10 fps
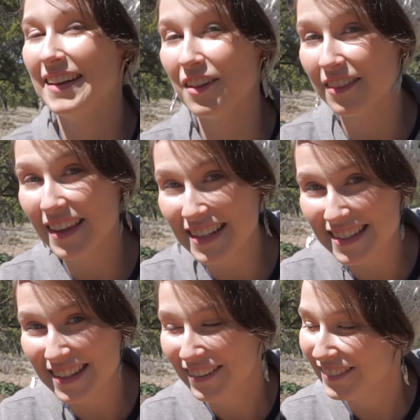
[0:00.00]
Now
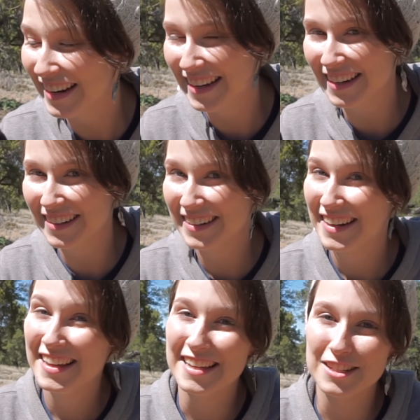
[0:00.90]
this right here
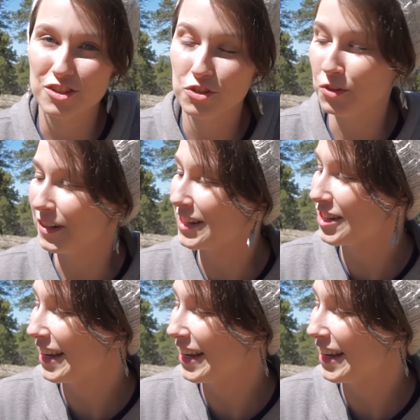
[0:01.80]
is George.